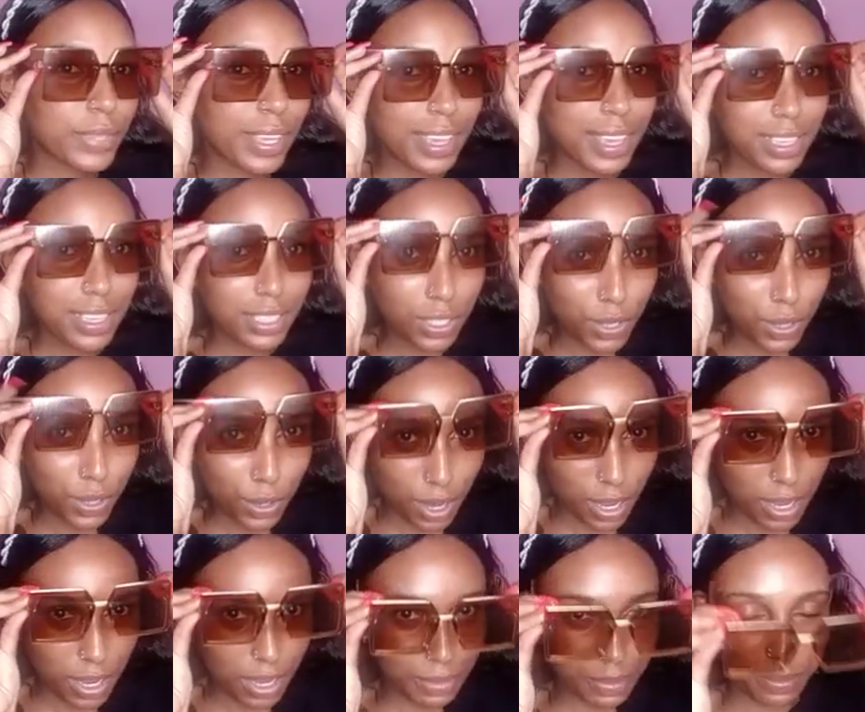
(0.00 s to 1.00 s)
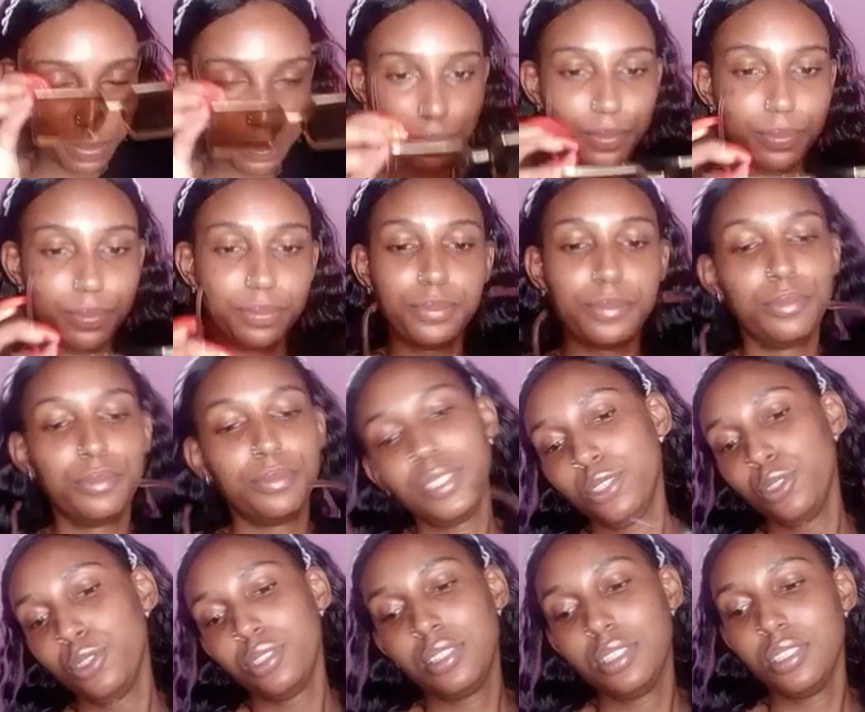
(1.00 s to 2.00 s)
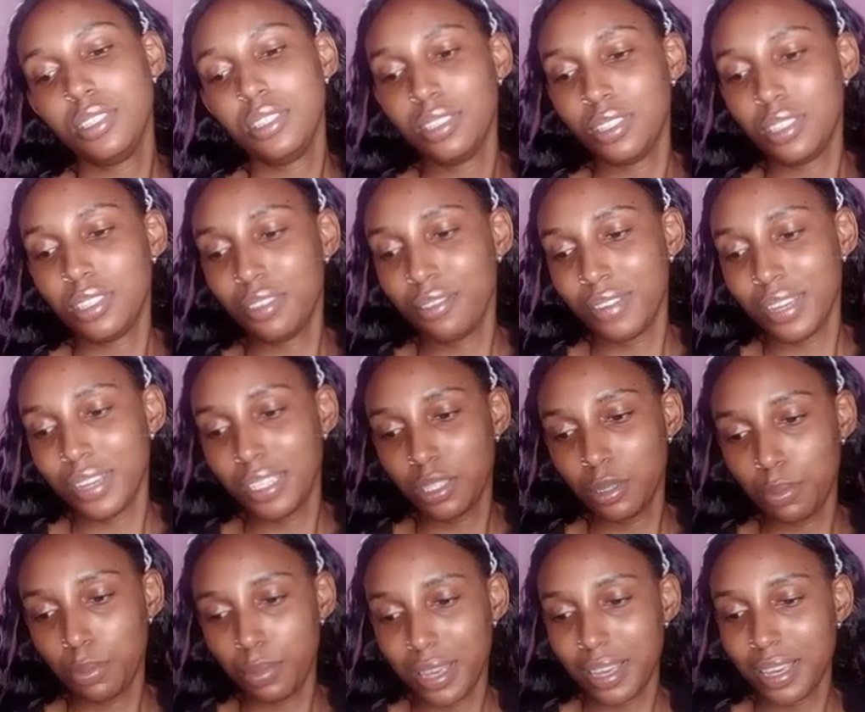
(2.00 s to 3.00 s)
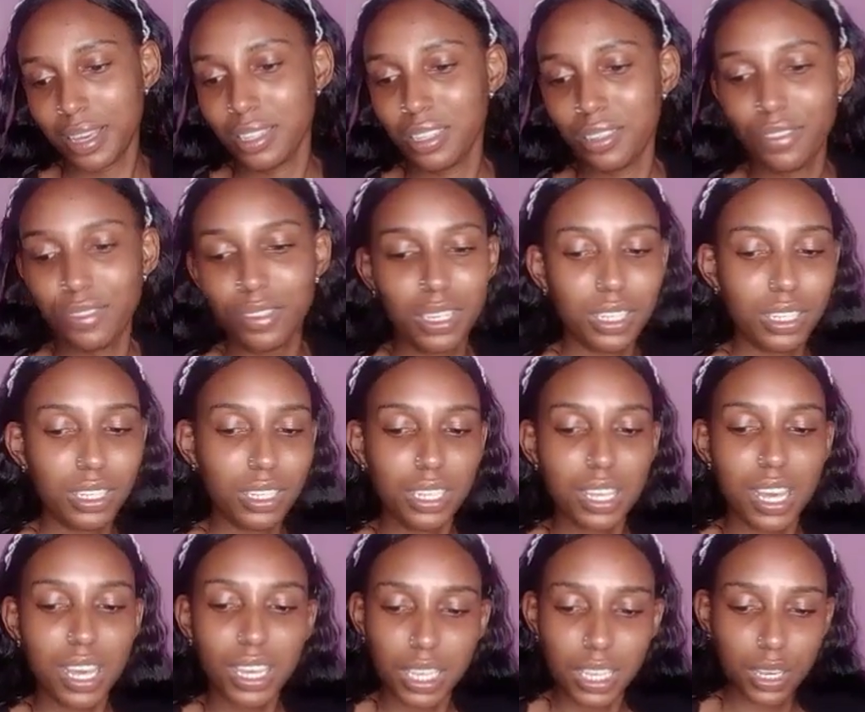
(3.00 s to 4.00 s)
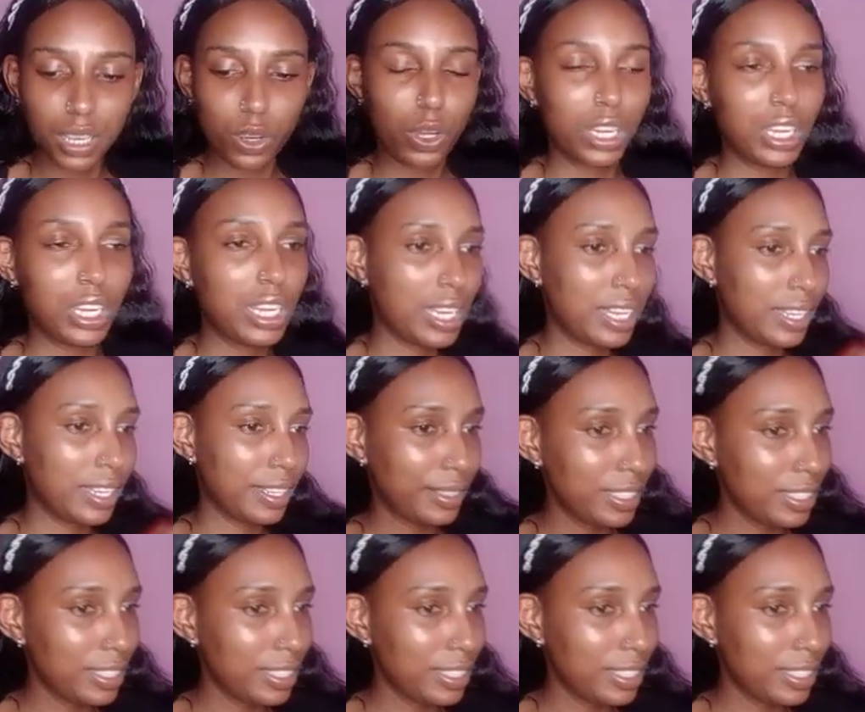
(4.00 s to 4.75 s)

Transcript: Yeah, so this is the first pair, definitely. Akikona.